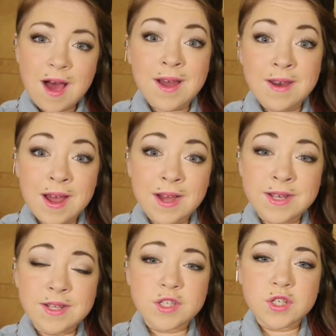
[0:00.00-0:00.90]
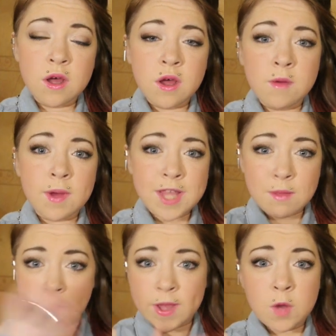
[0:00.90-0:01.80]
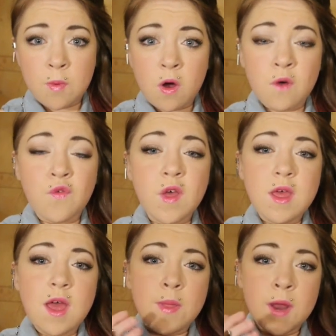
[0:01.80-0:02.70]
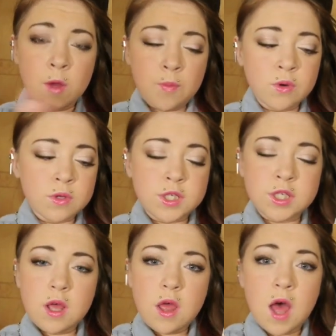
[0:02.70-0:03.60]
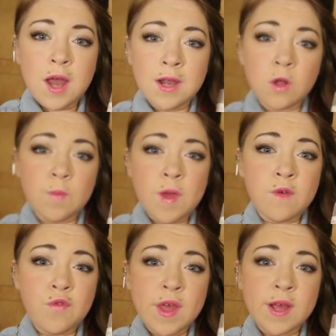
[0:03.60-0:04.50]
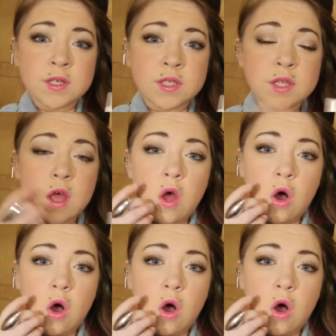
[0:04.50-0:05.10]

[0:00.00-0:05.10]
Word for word: at night um, I take my makeup off and then I'll put a little bit of this